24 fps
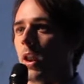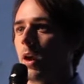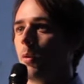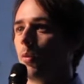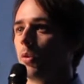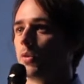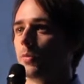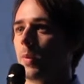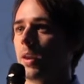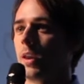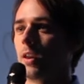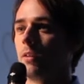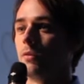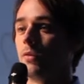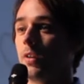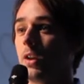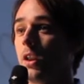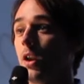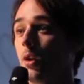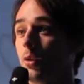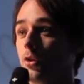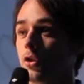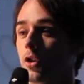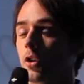I was making
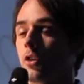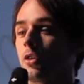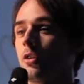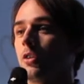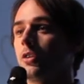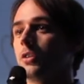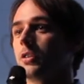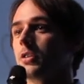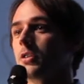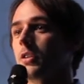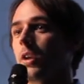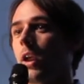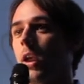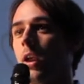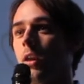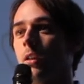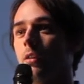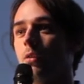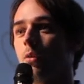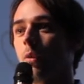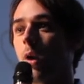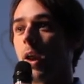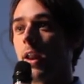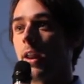video journals
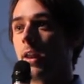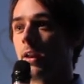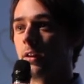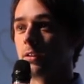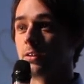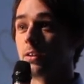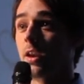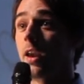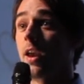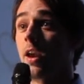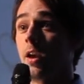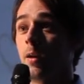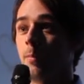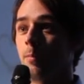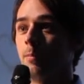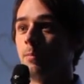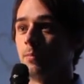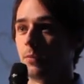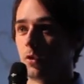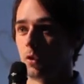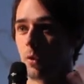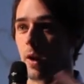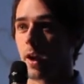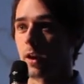and writing to him
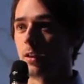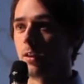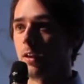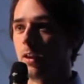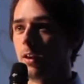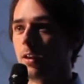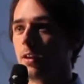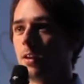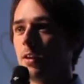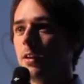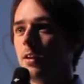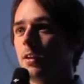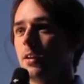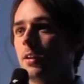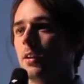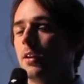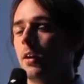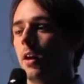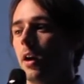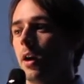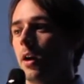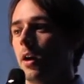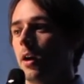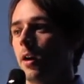directly.
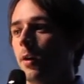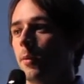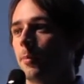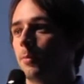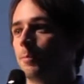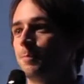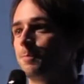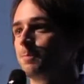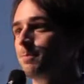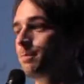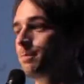Um,